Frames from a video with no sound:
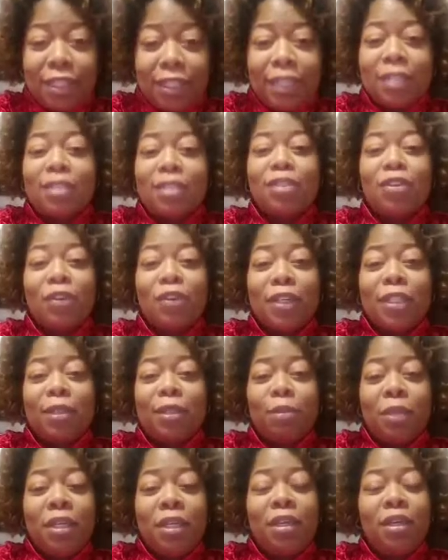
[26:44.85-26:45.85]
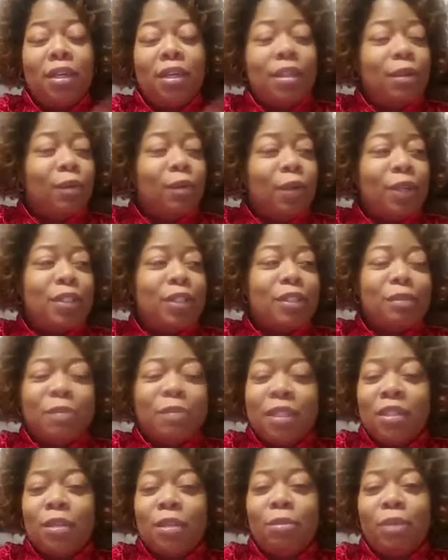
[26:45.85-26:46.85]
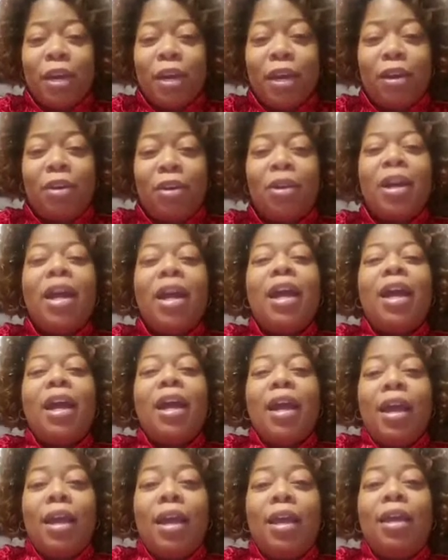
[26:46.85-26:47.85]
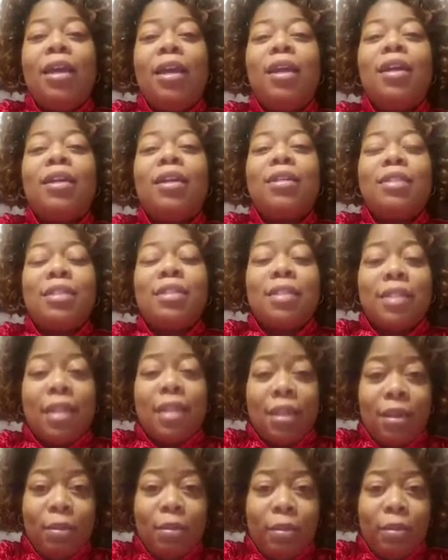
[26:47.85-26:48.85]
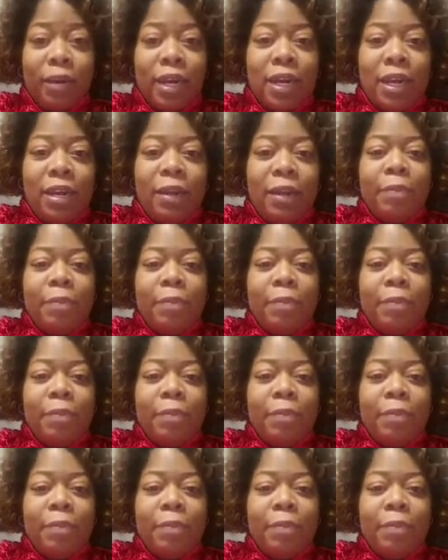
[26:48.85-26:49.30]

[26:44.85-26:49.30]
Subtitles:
It's going to be, in the words of Mr. Brown, a celebrate.